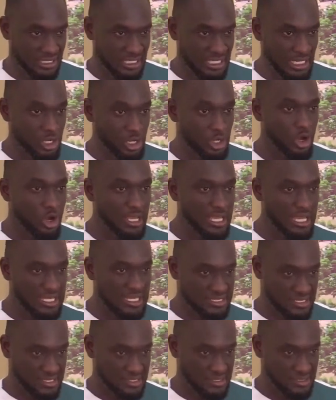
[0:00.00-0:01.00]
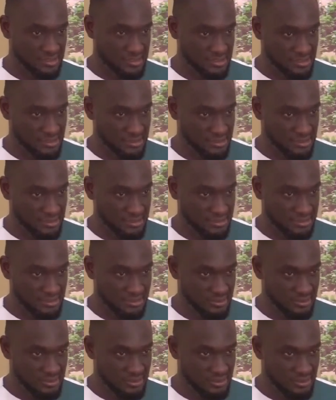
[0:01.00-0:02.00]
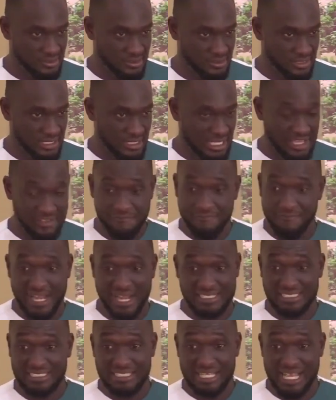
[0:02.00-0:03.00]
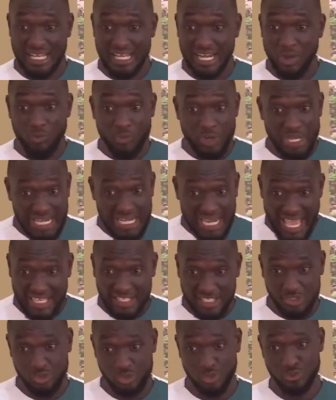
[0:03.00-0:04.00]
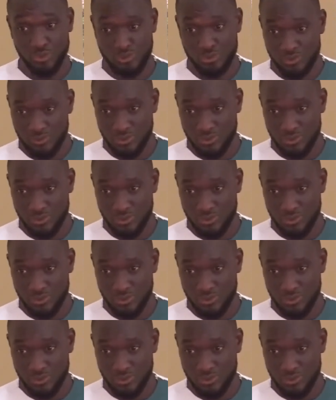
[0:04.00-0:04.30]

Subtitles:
Lawyers, In fact, in Ghana, we like suit.